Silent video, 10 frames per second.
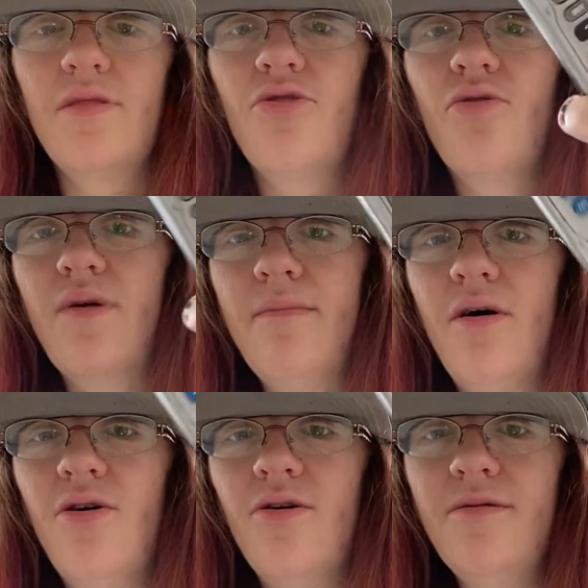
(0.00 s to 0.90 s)
The
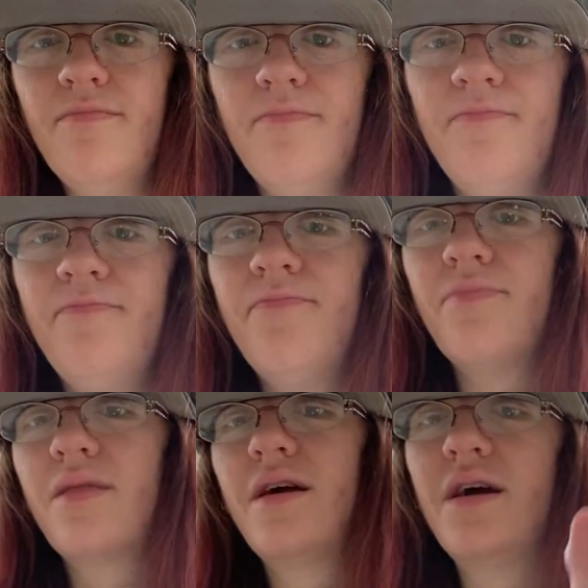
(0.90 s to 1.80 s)
remote.
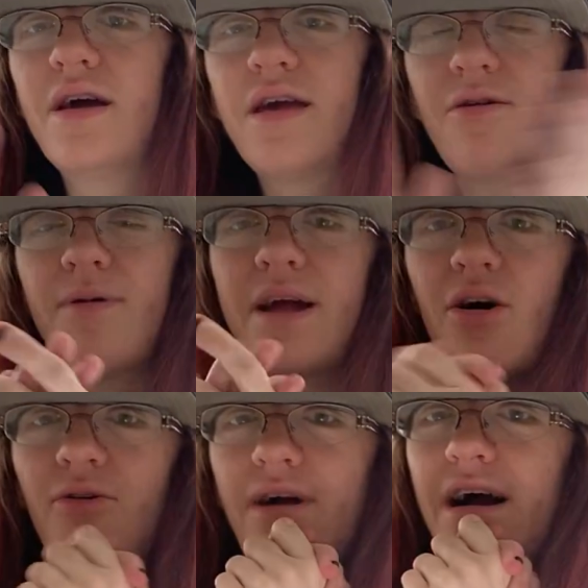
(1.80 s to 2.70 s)
Here we
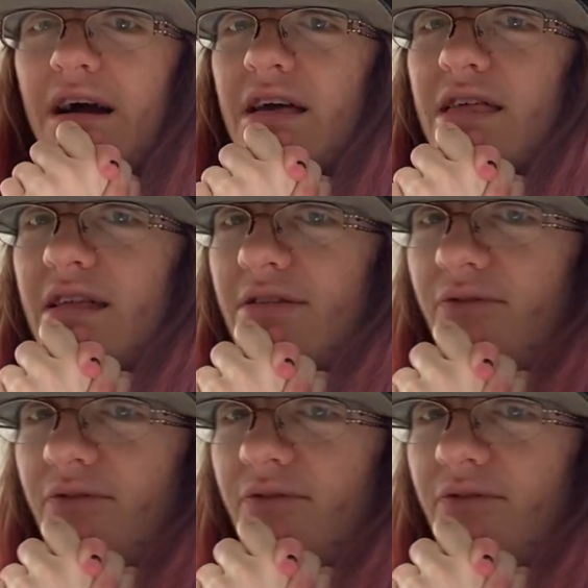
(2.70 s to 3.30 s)
go, guys. It's